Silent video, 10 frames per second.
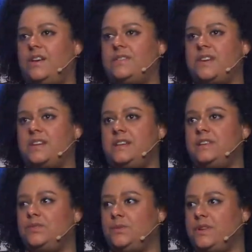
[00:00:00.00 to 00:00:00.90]
than
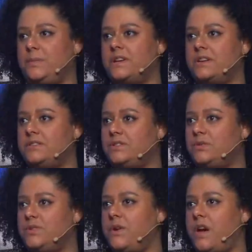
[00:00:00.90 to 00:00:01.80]
Estonia, because
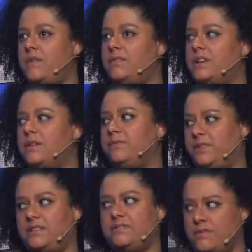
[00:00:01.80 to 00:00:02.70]
Estonia you have like a
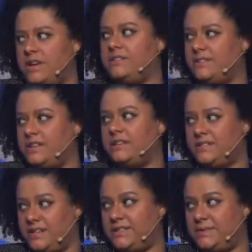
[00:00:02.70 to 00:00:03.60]
flat rate and
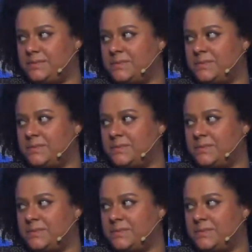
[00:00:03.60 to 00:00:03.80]
that's it.